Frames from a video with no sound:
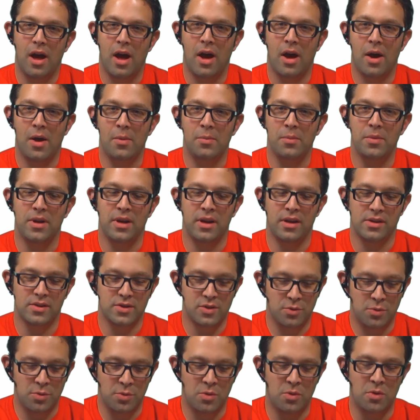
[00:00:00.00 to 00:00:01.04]
um, is
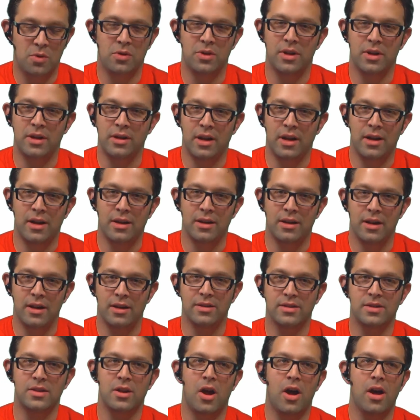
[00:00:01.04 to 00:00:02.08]
cool and, and
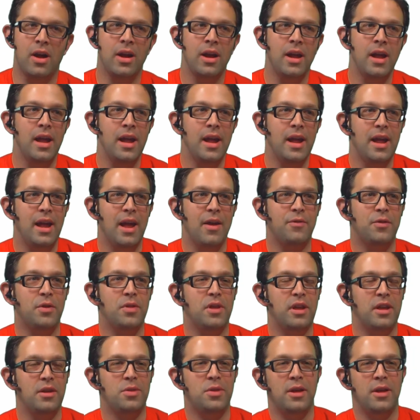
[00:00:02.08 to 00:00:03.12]
it's not, if you,
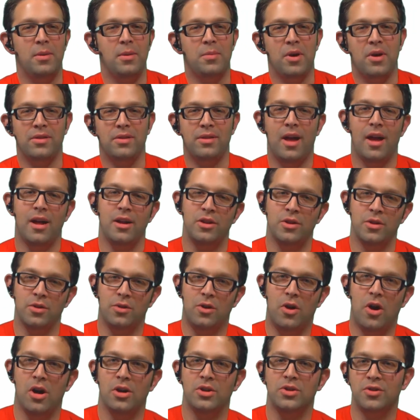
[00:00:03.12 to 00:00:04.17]
you, think about that and you
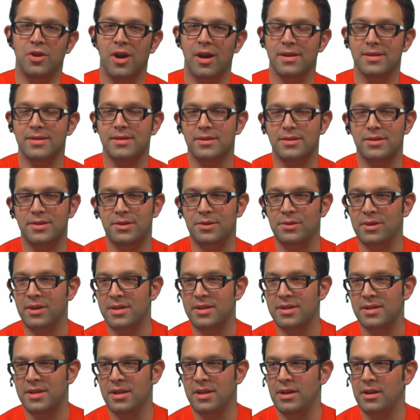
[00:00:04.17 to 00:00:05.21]
contrast it to,
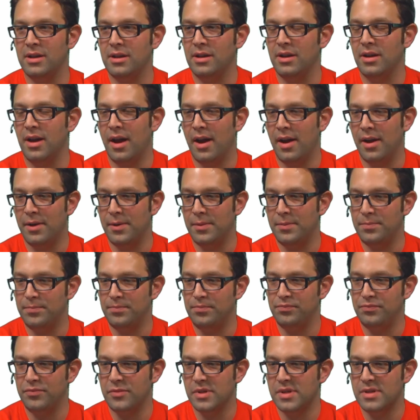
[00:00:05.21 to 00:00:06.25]
let's say,
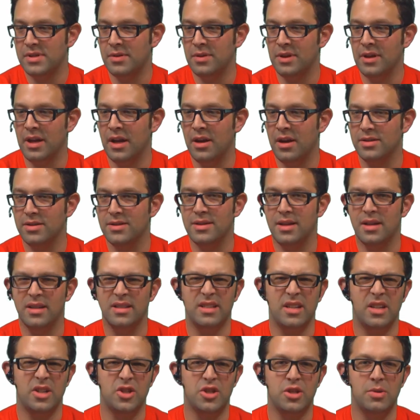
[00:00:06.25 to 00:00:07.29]
um, something else
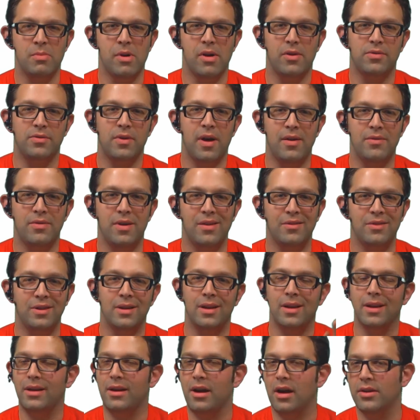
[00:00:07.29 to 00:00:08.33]
that's HTML5 heavy,
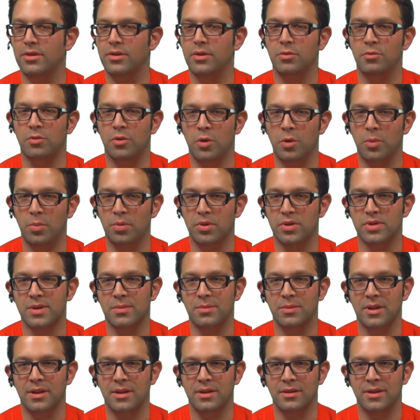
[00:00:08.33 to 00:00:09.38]
like Cut the Rope or
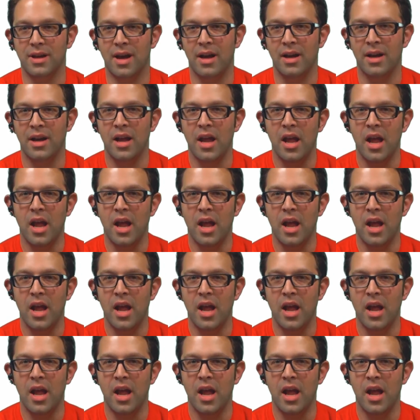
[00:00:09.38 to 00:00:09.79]
something like that,